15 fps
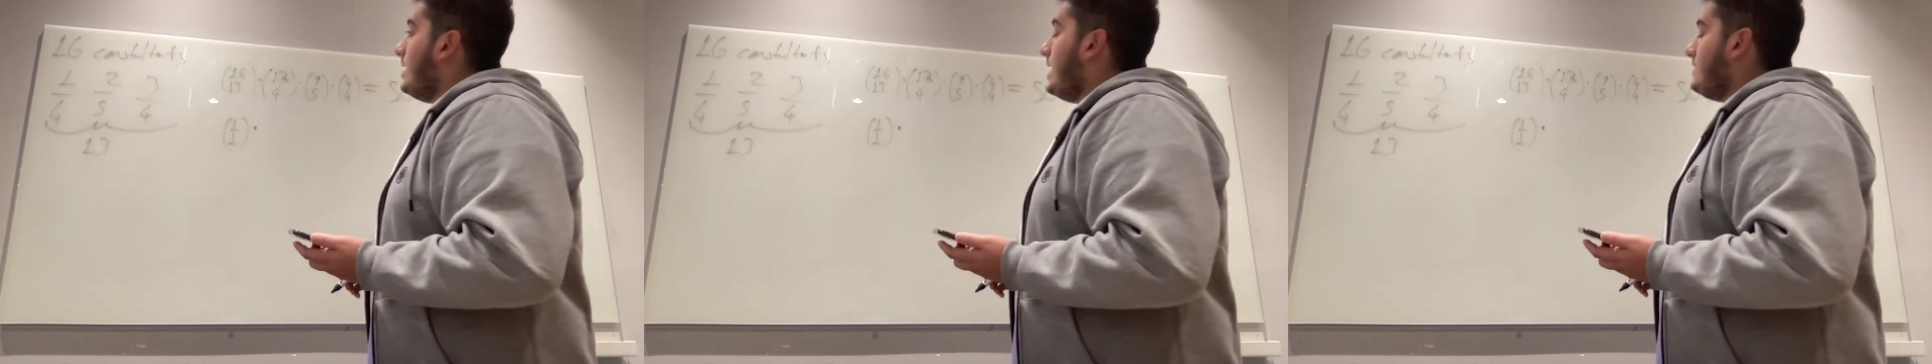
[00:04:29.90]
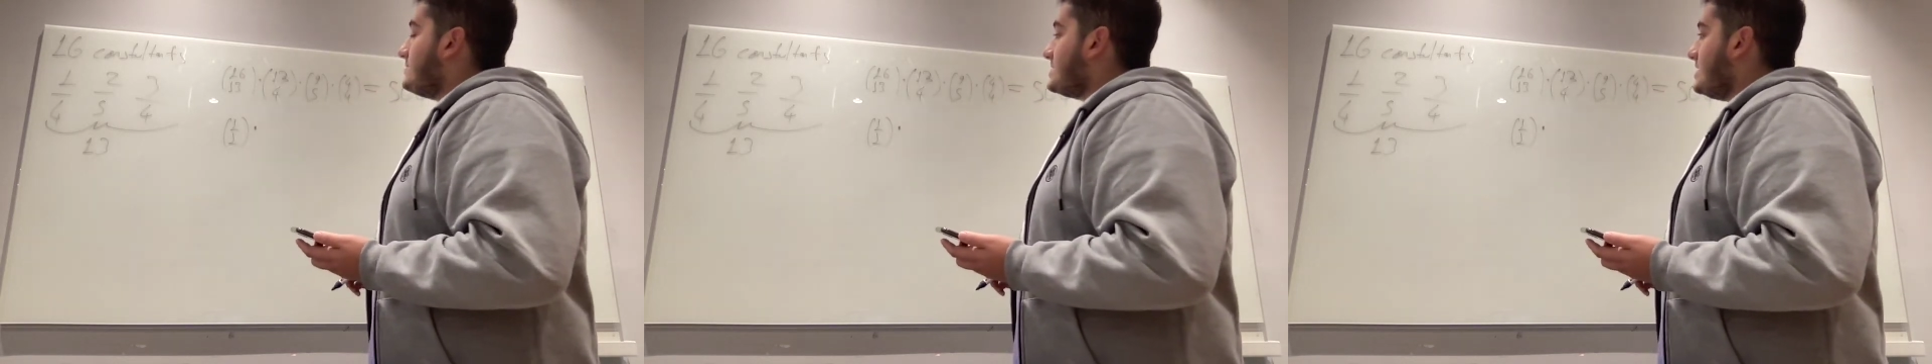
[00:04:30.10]

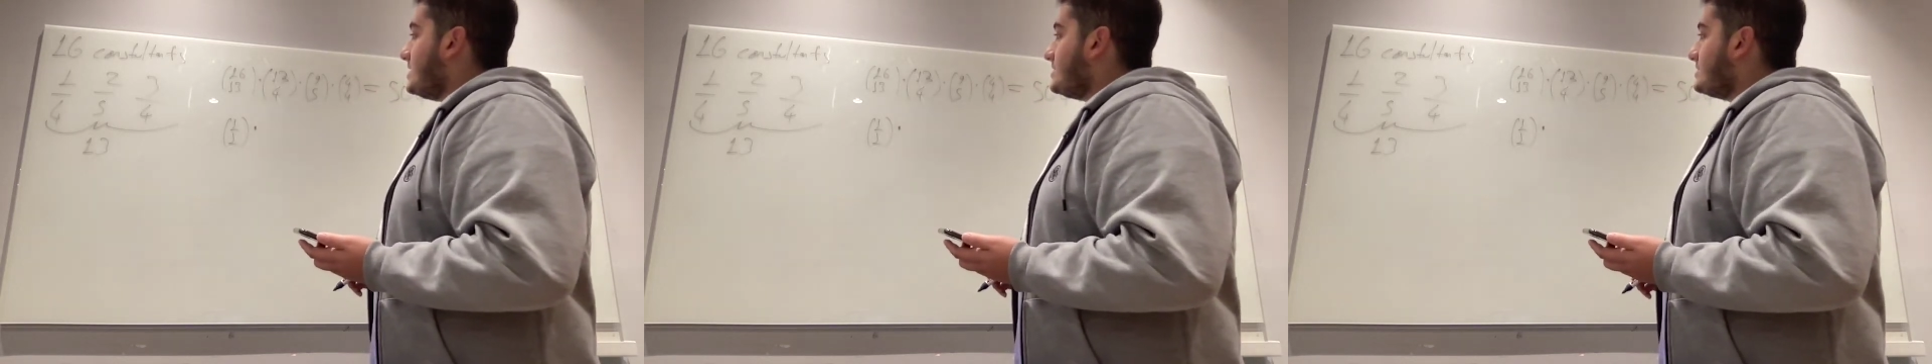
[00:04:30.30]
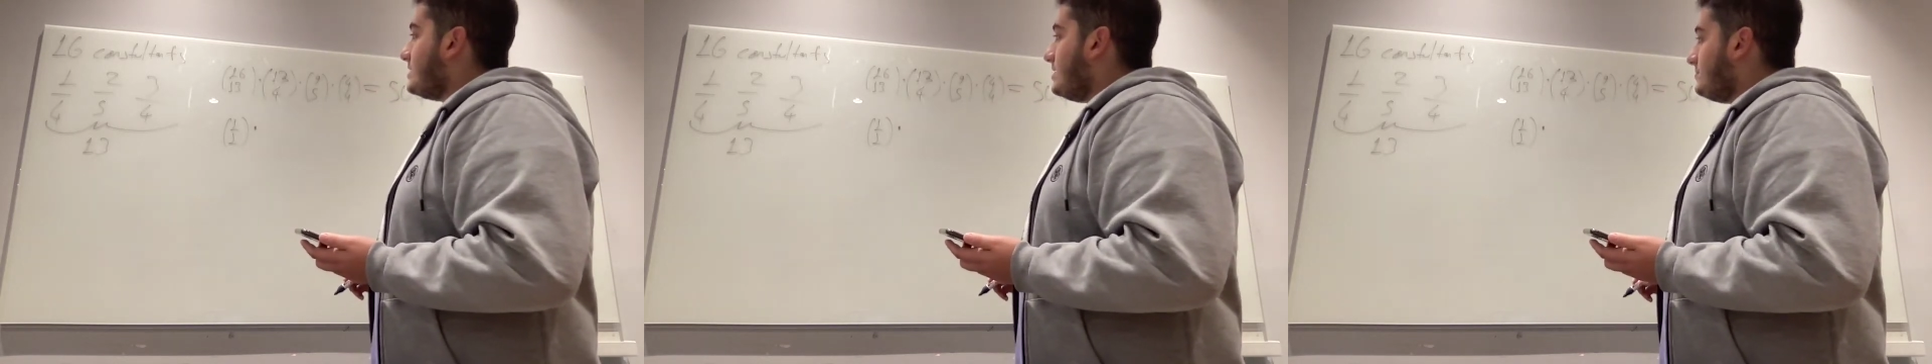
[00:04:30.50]
I have
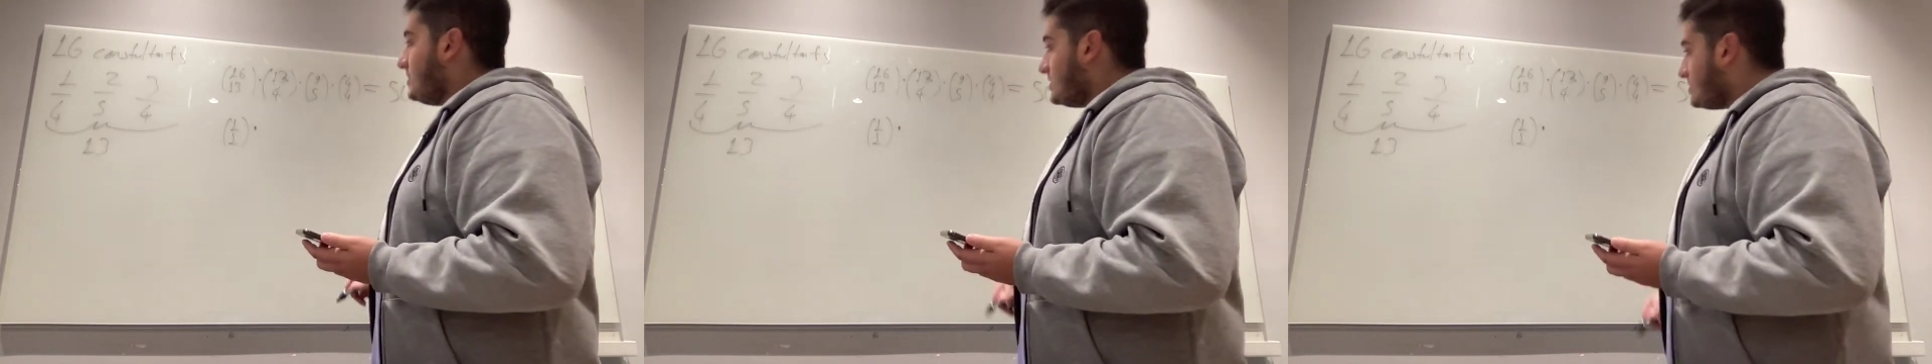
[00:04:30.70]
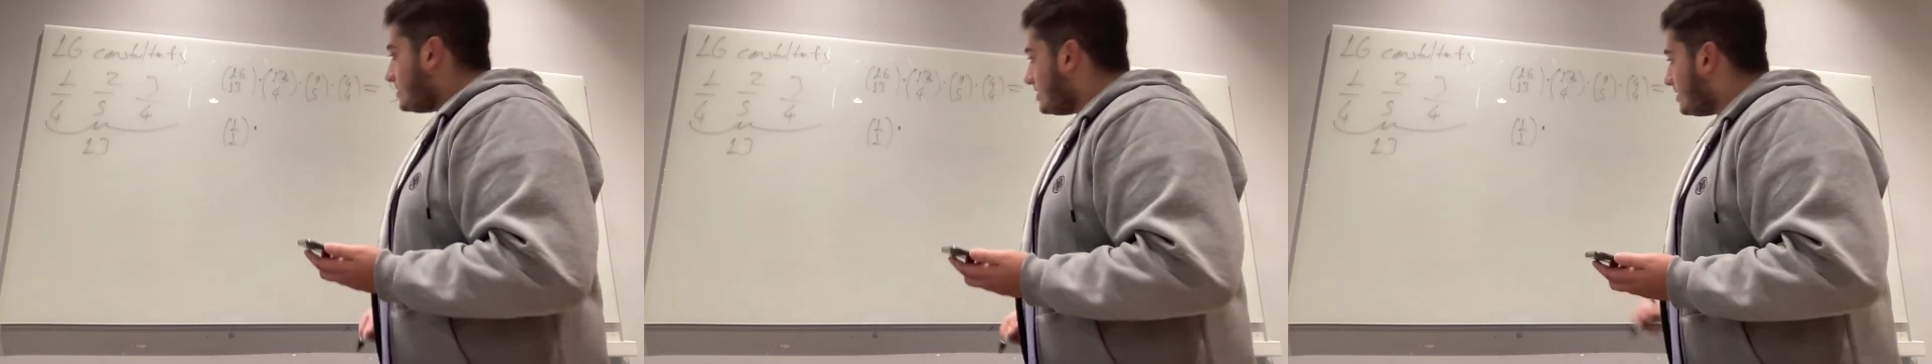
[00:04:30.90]
selected
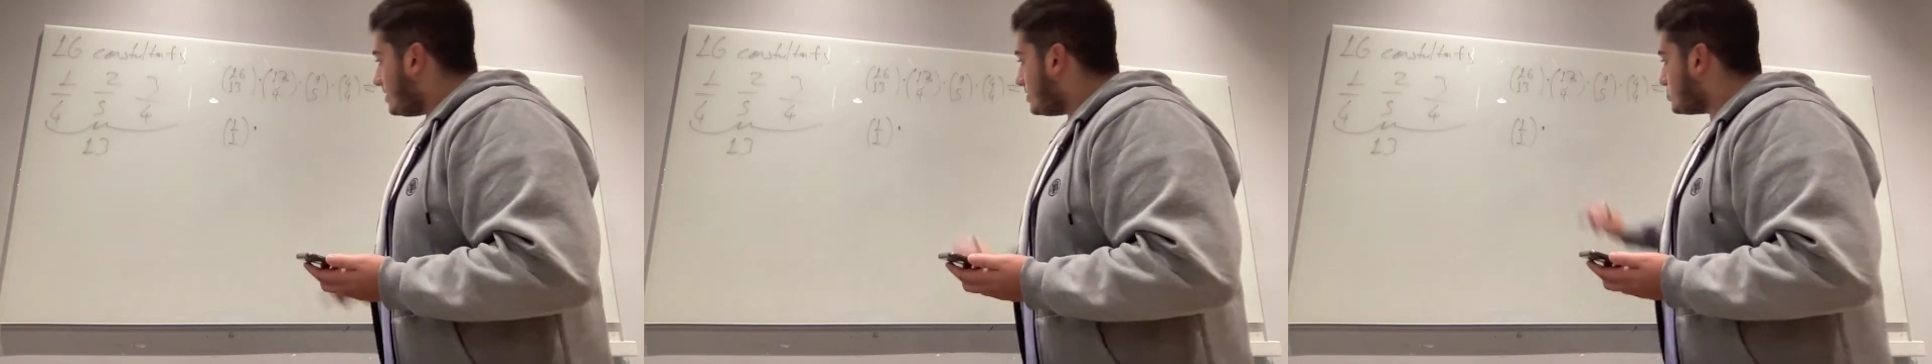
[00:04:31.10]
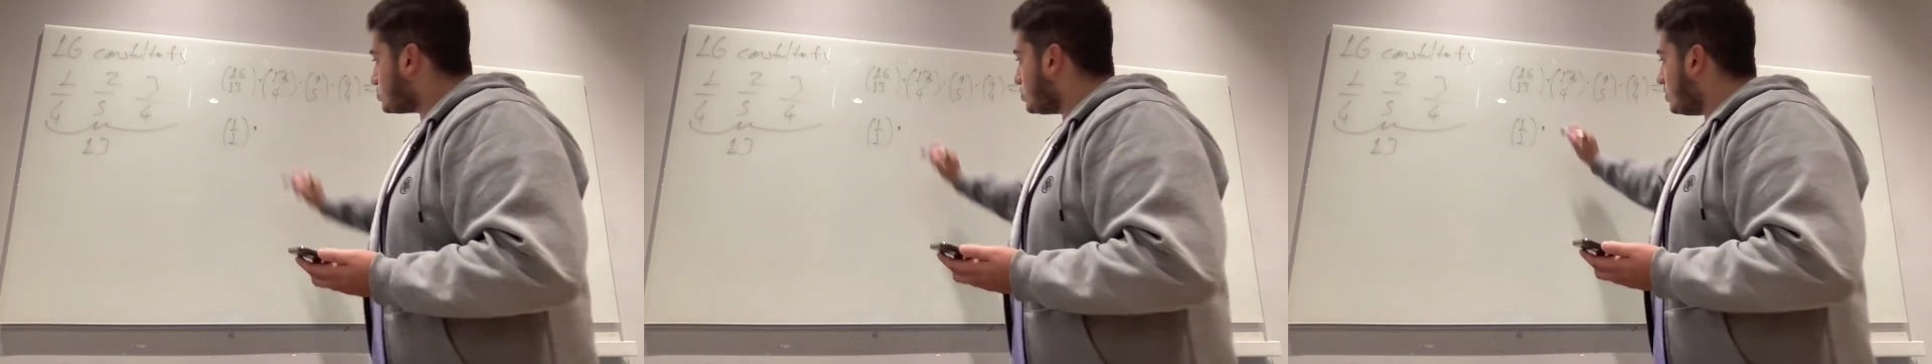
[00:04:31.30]
Ahmed,
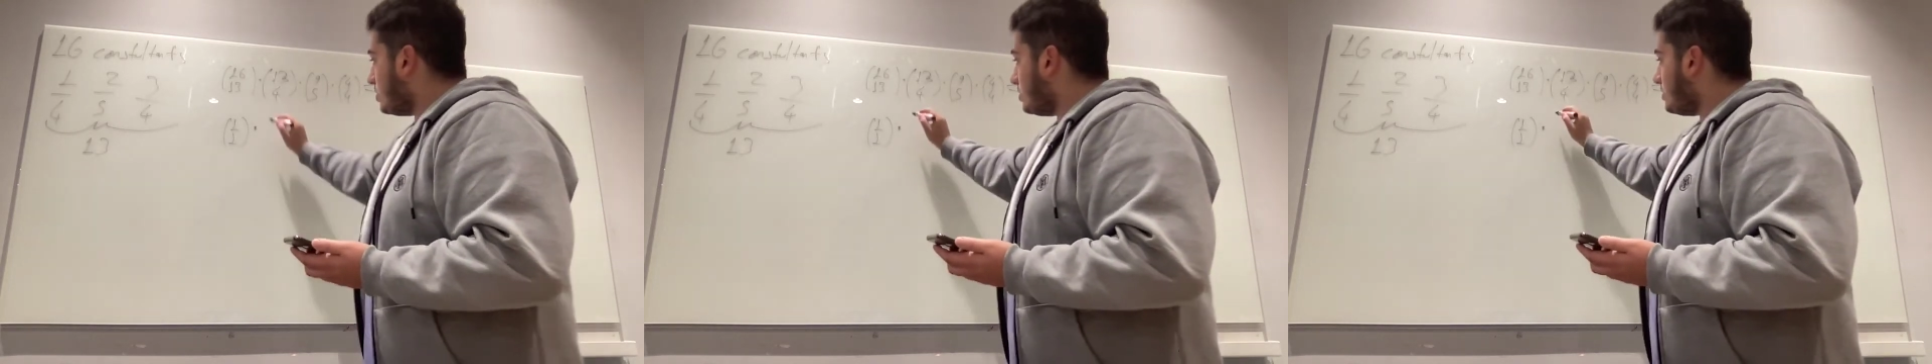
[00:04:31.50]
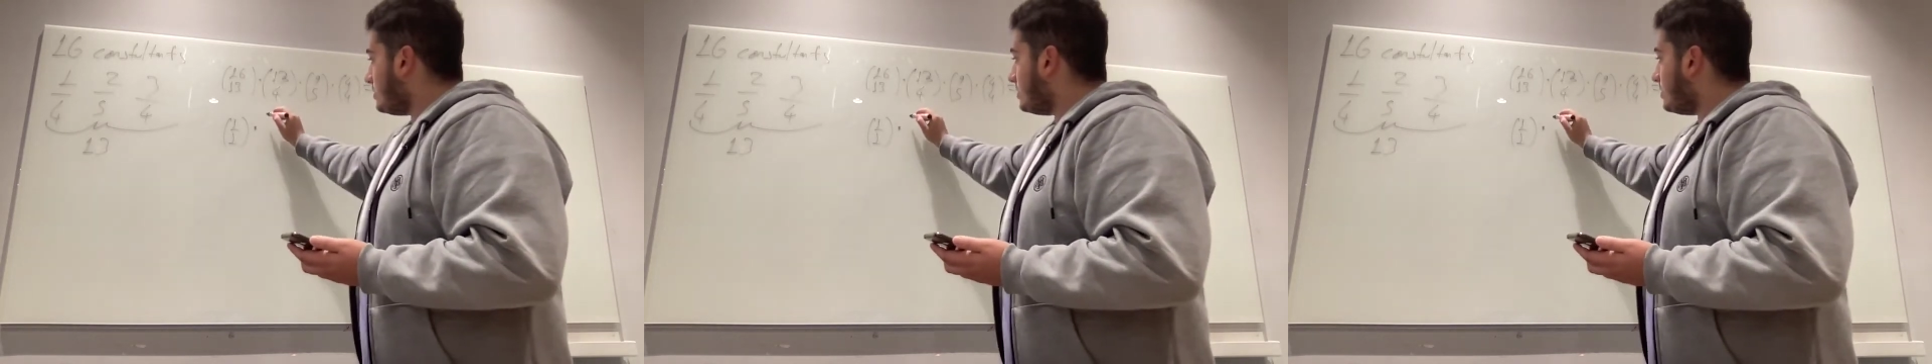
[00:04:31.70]

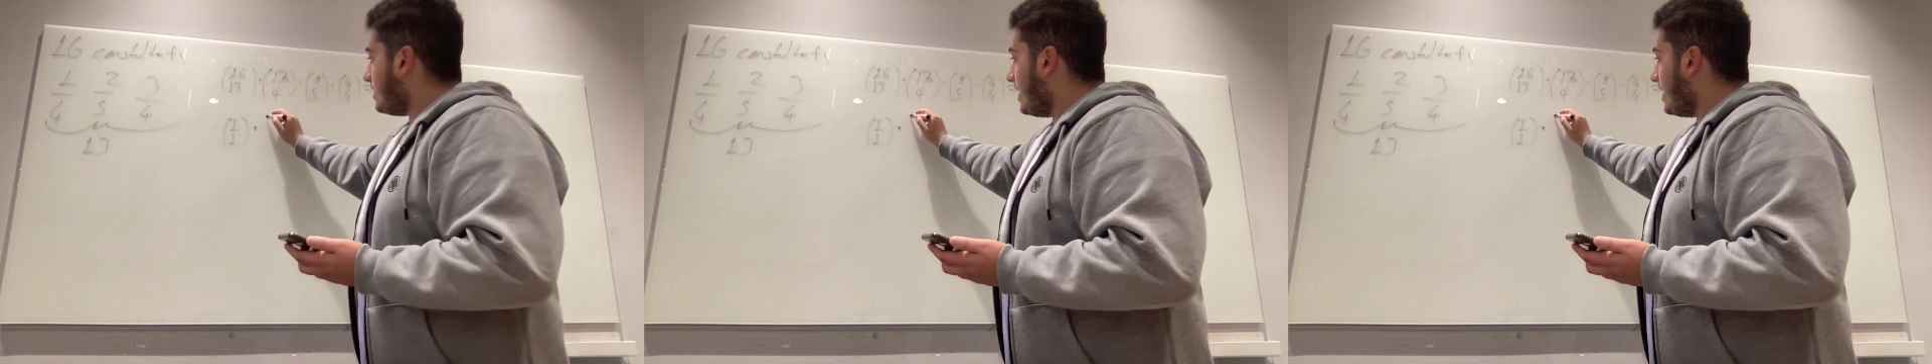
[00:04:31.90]
so